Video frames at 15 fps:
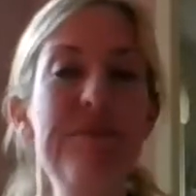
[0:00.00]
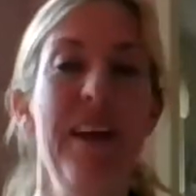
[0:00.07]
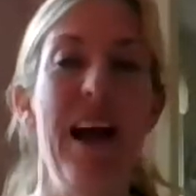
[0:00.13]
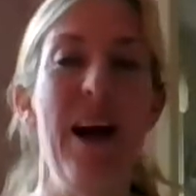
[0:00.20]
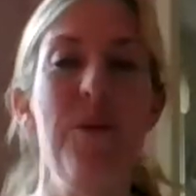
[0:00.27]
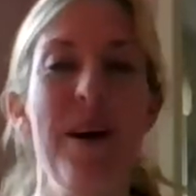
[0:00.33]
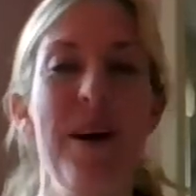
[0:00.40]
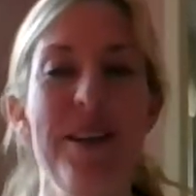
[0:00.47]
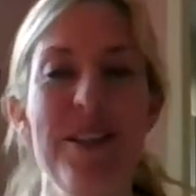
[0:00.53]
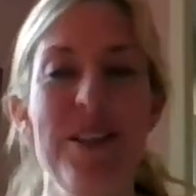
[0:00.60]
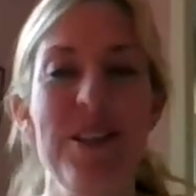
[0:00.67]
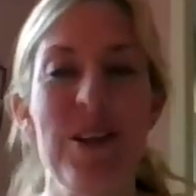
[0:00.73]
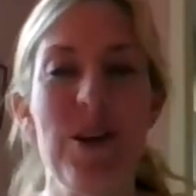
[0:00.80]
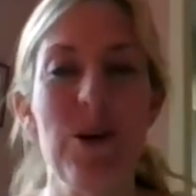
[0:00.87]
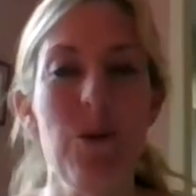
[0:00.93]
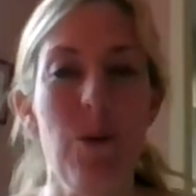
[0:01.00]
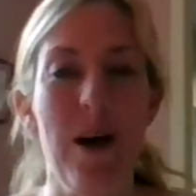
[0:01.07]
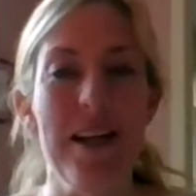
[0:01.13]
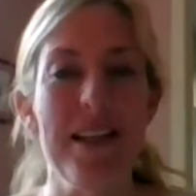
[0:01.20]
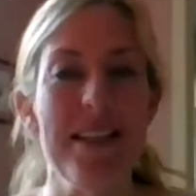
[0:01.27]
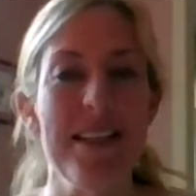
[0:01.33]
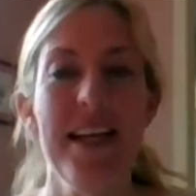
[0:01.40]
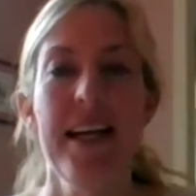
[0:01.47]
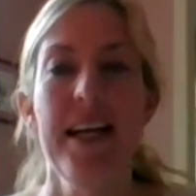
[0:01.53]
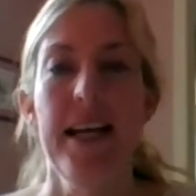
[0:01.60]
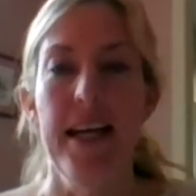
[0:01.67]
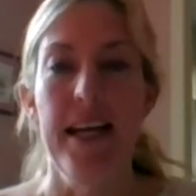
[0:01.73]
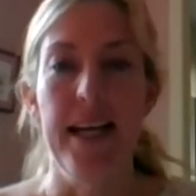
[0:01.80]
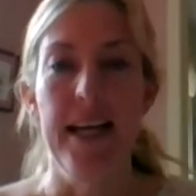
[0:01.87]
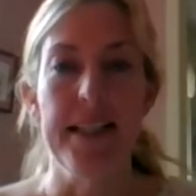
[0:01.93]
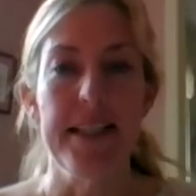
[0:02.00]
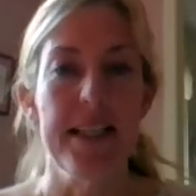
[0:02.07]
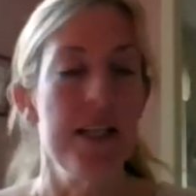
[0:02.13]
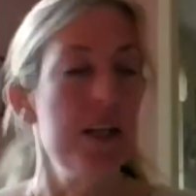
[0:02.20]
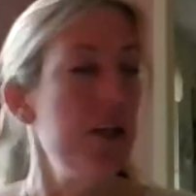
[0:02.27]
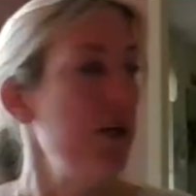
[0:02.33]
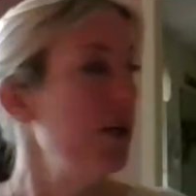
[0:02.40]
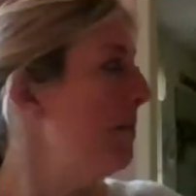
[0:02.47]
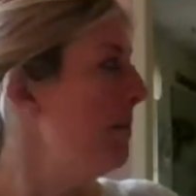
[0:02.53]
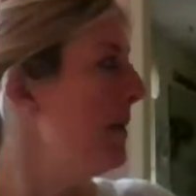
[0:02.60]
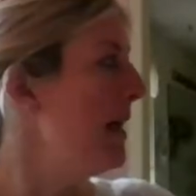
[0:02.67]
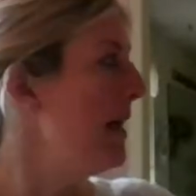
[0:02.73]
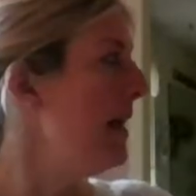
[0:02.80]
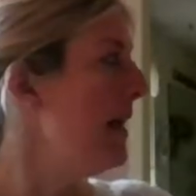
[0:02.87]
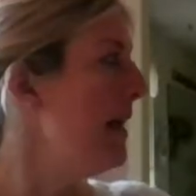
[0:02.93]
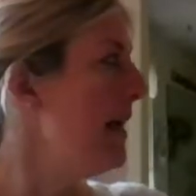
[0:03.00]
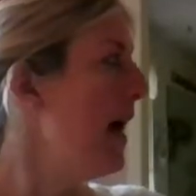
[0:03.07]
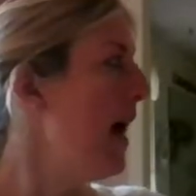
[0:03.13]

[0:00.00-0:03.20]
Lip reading: I wonder what it could be.